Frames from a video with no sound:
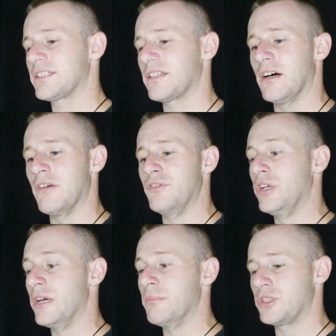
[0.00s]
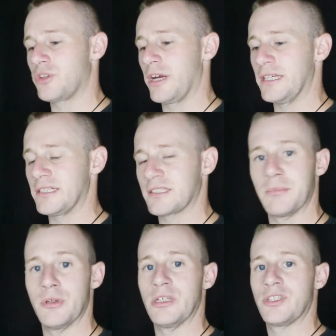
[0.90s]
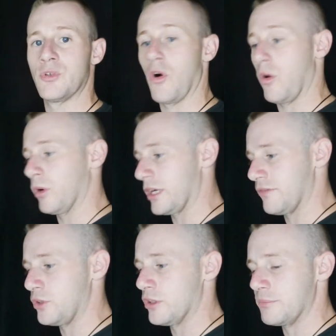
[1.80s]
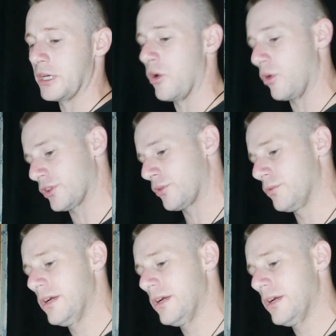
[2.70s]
of you getting betrayed in this community too, or whatever you have been going through.